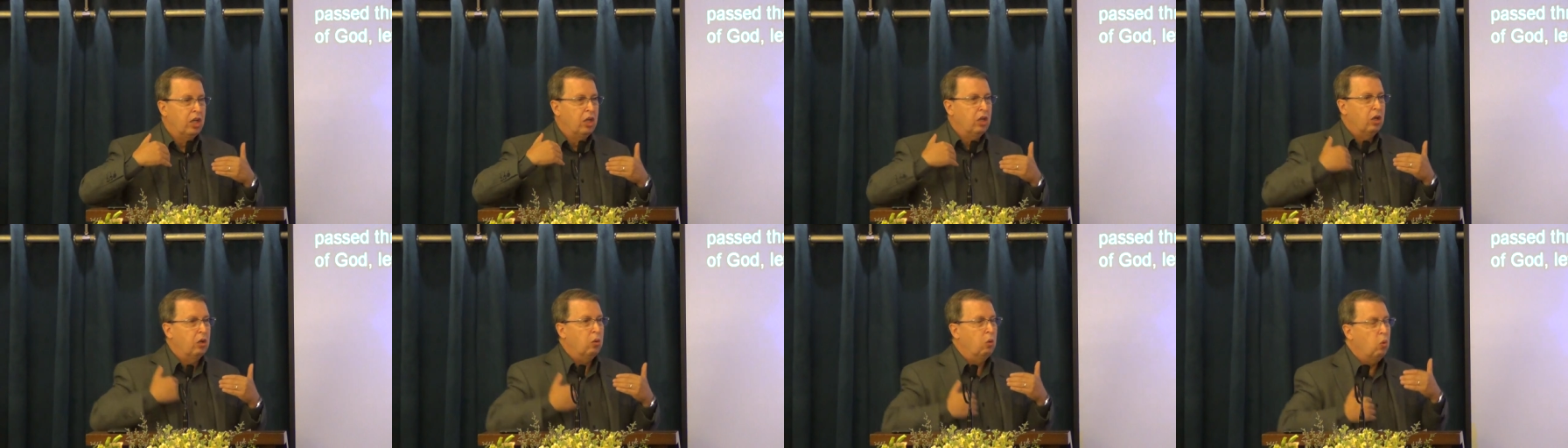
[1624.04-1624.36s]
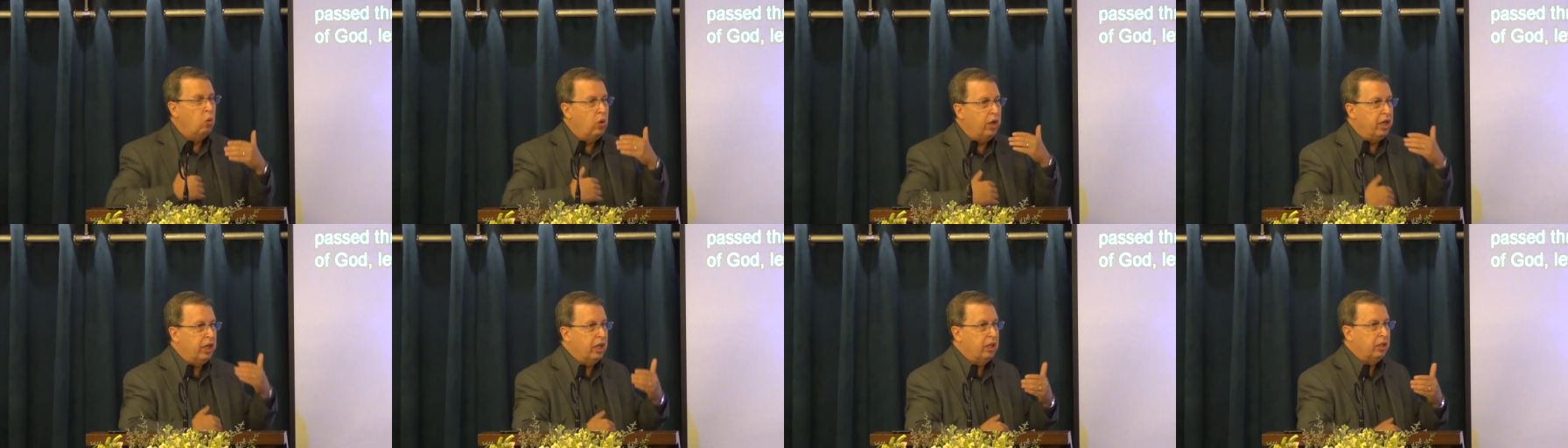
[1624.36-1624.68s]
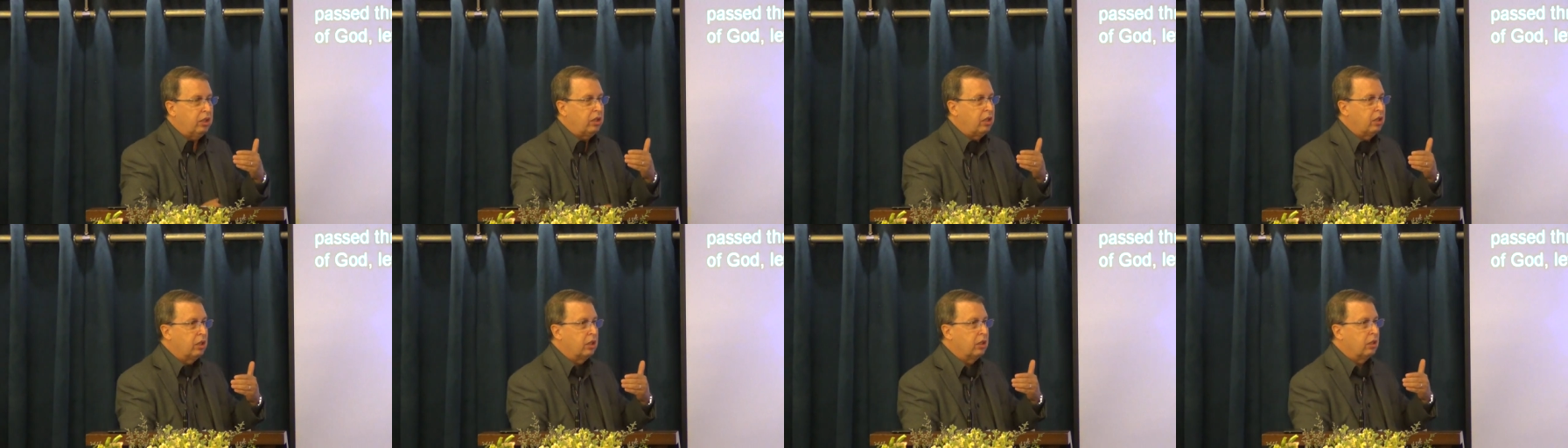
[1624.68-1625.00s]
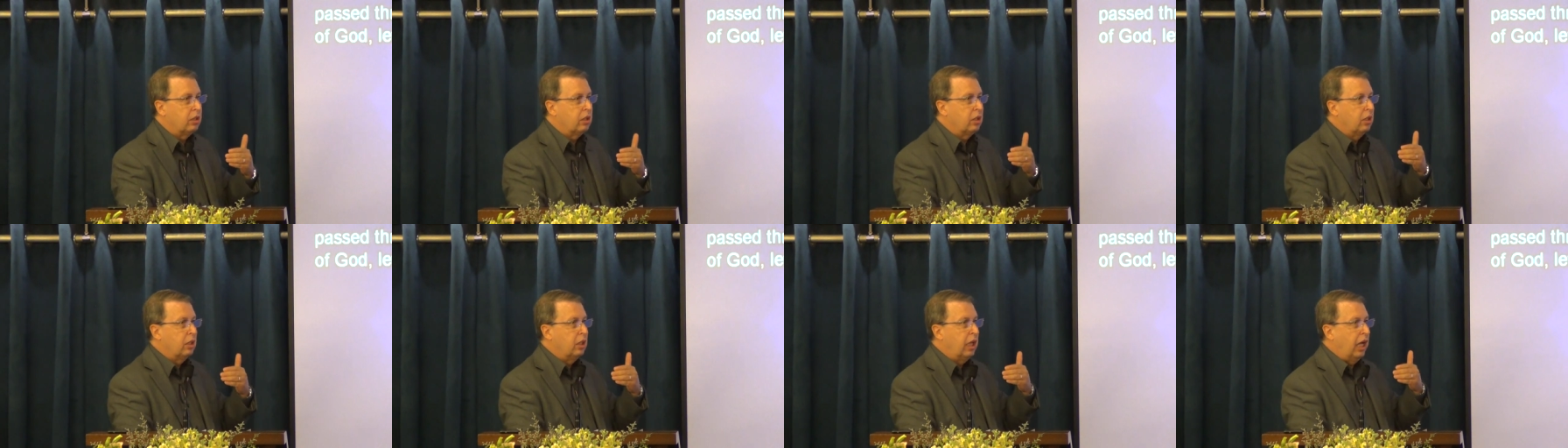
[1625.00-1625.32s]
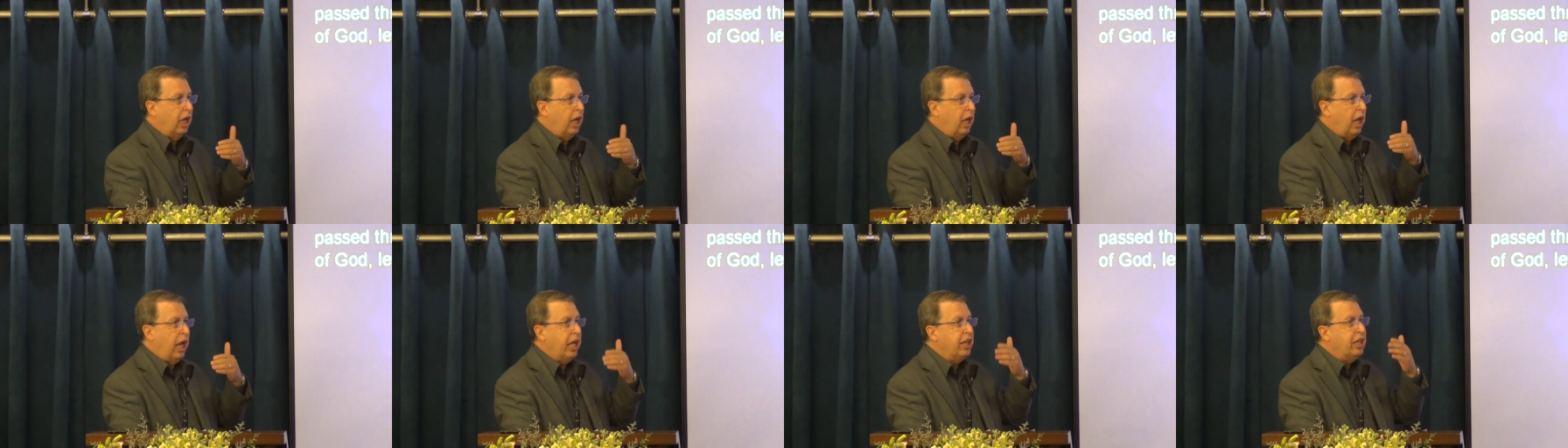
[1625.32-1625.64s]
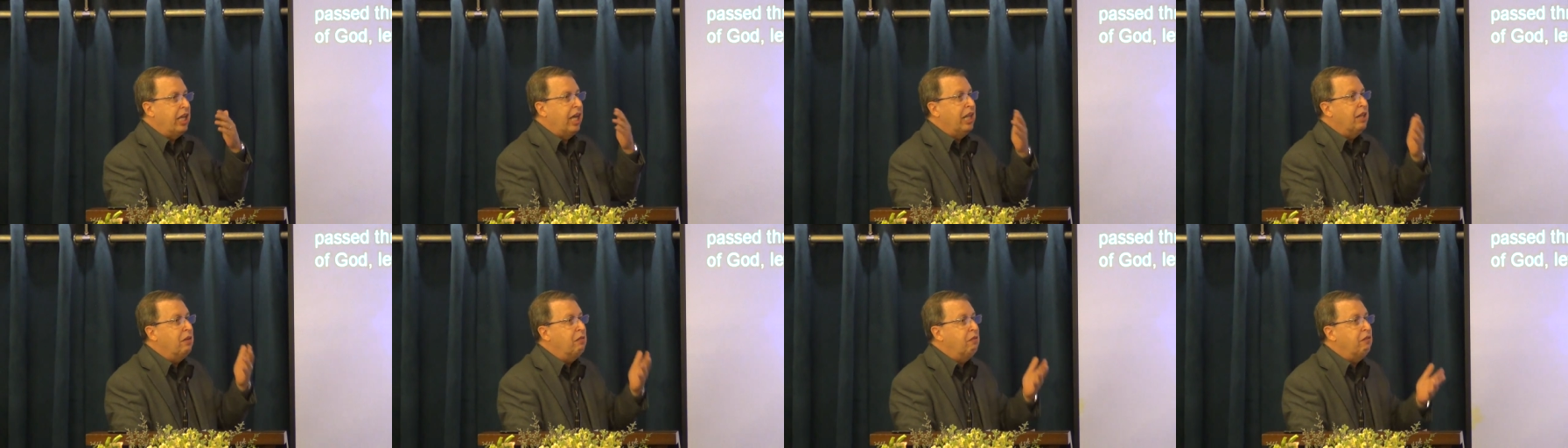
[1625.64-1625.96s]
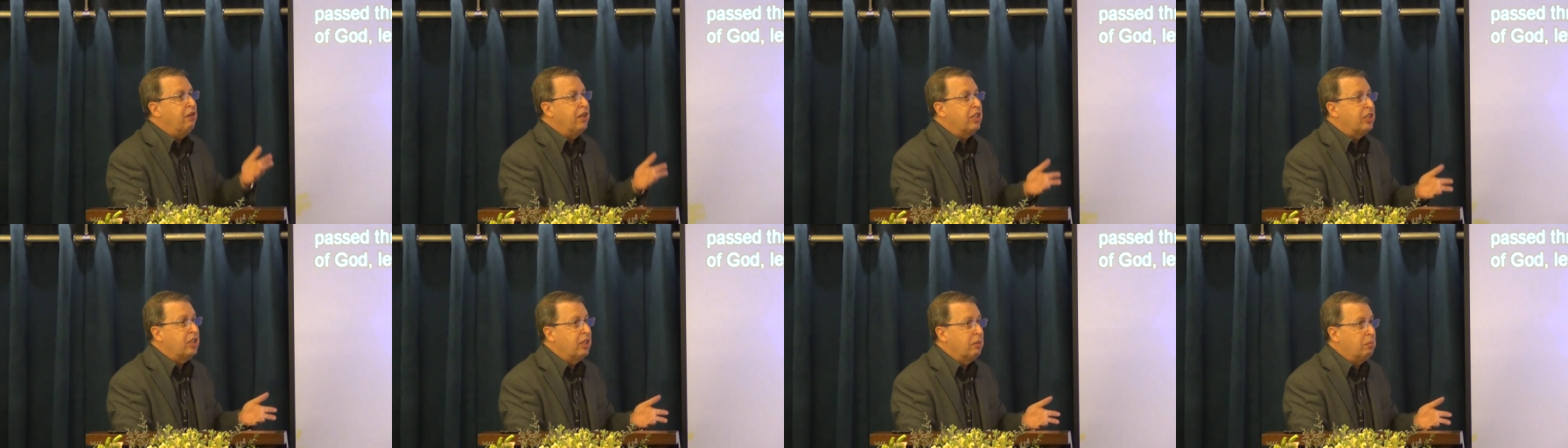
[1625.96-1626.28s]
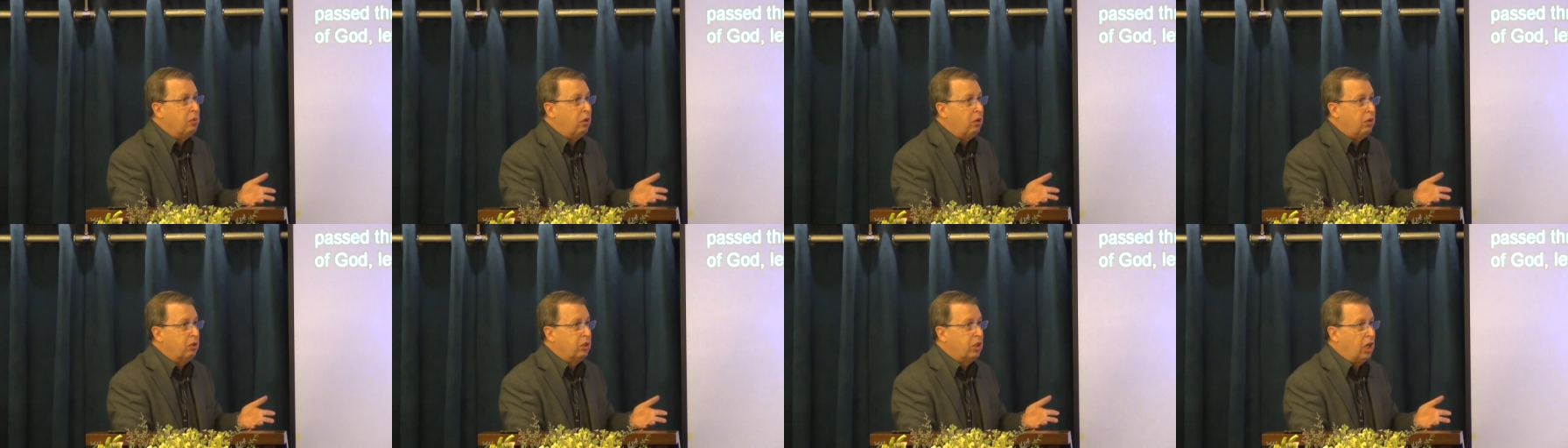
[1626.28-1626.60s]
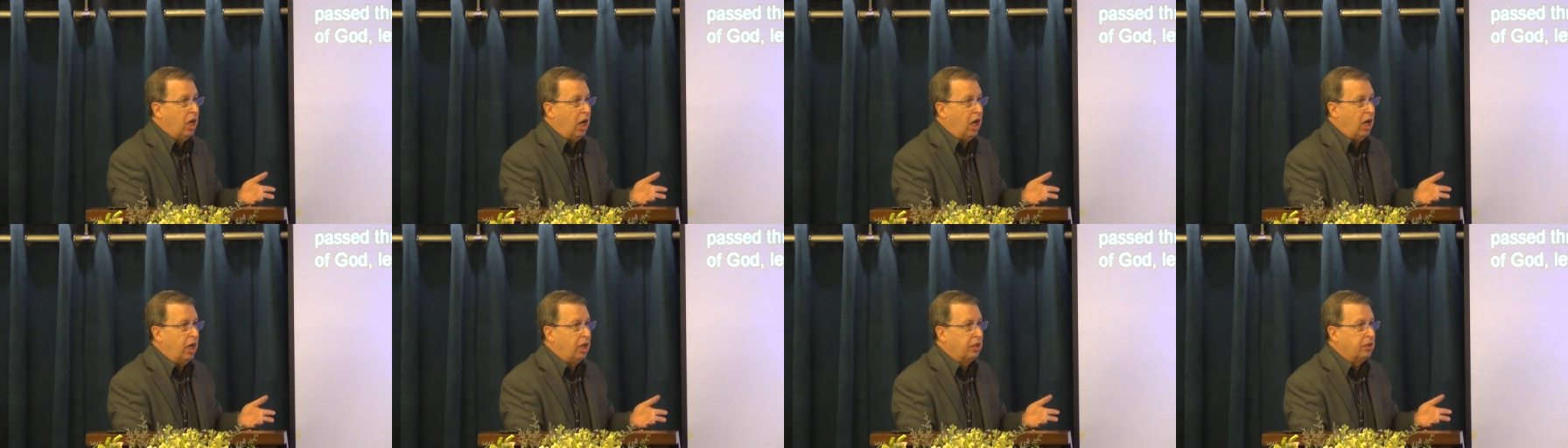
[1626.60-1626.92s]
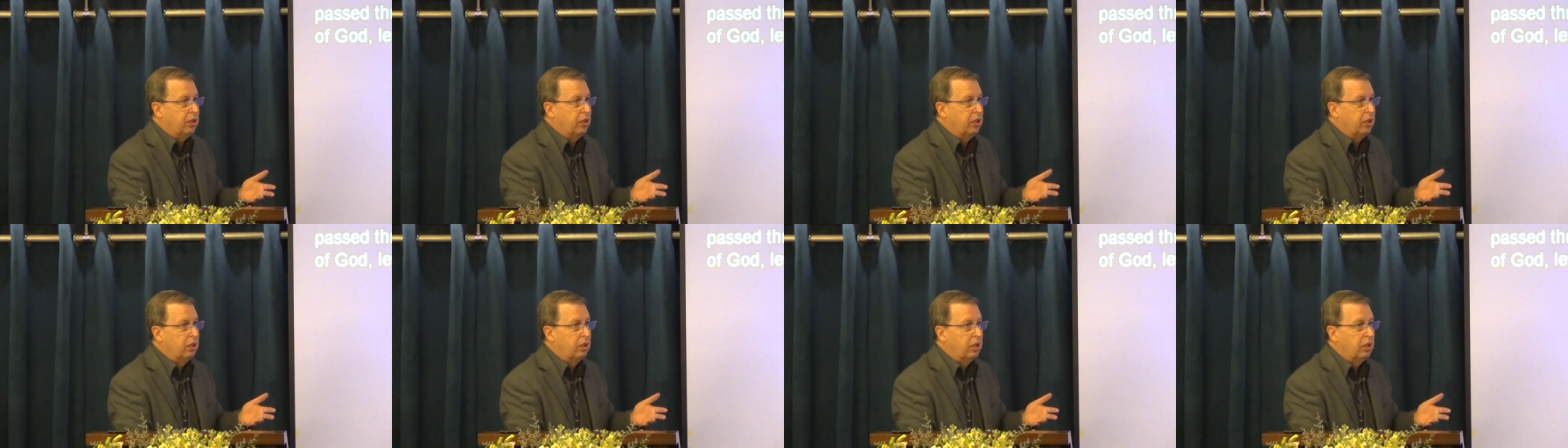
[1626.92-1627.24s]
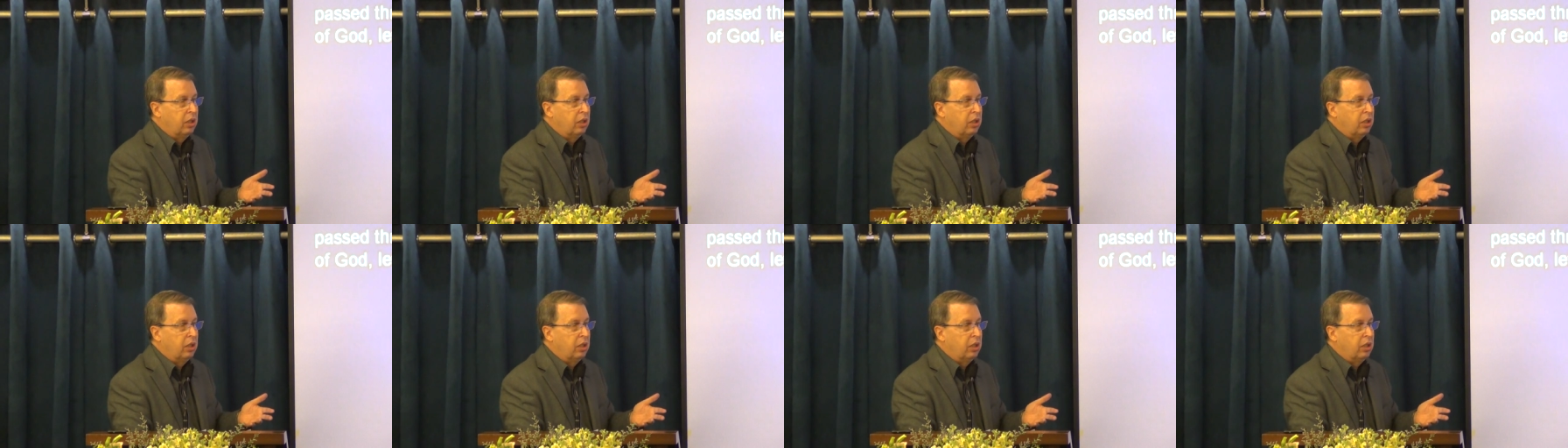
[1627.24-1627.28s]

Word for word: with an invisible God.